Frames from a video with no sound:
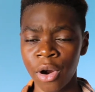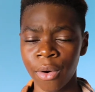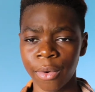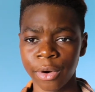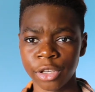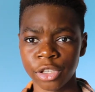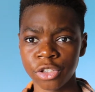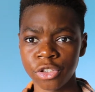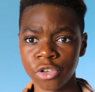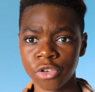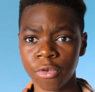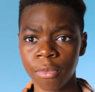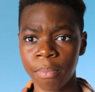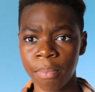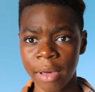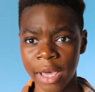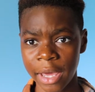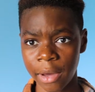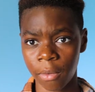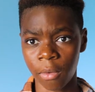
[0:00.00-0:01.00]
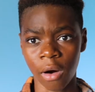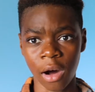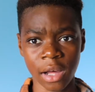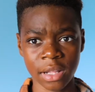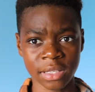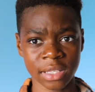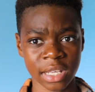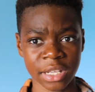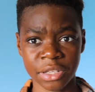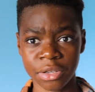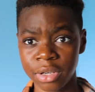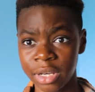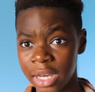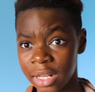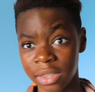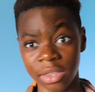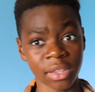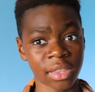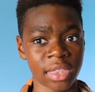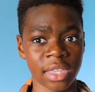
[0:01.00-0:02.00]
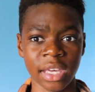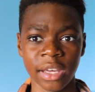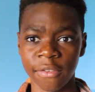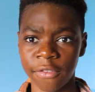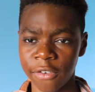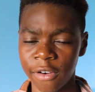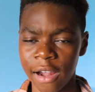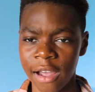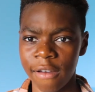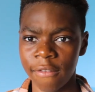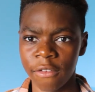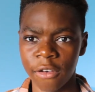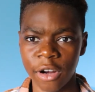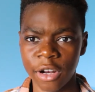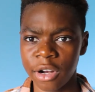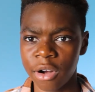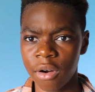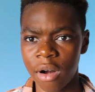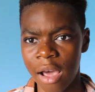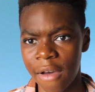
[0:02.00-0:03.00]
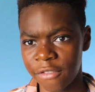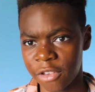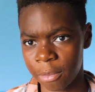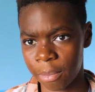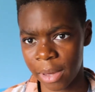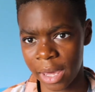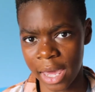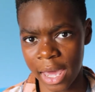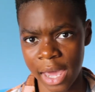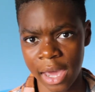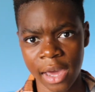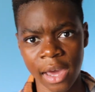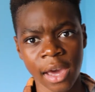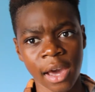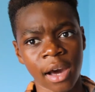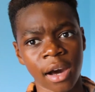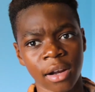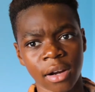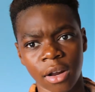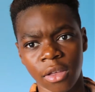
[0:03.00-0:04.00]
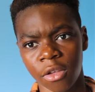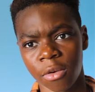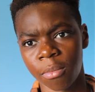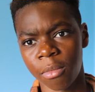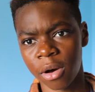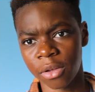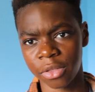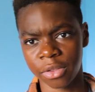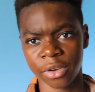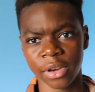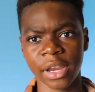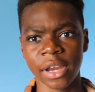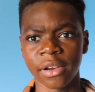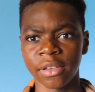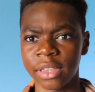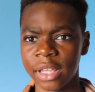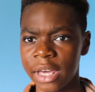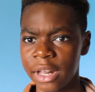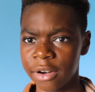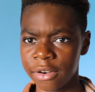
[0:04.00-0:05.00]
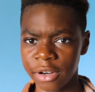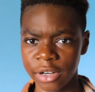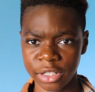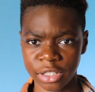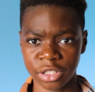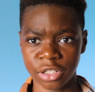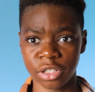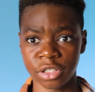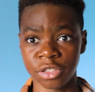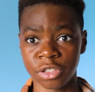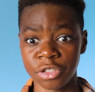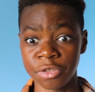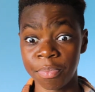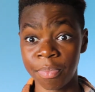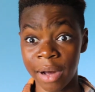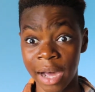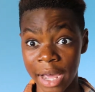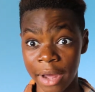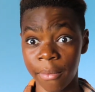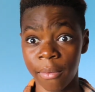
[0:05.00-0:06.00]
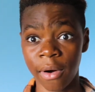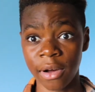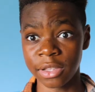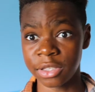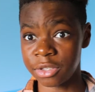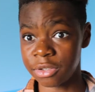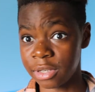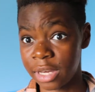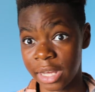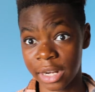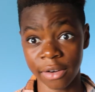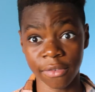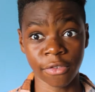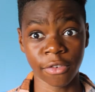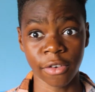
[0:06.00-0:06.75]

where you pay once and you get the thing forever and you don't have to pay another month or a year later. It's just you buy it once, you get it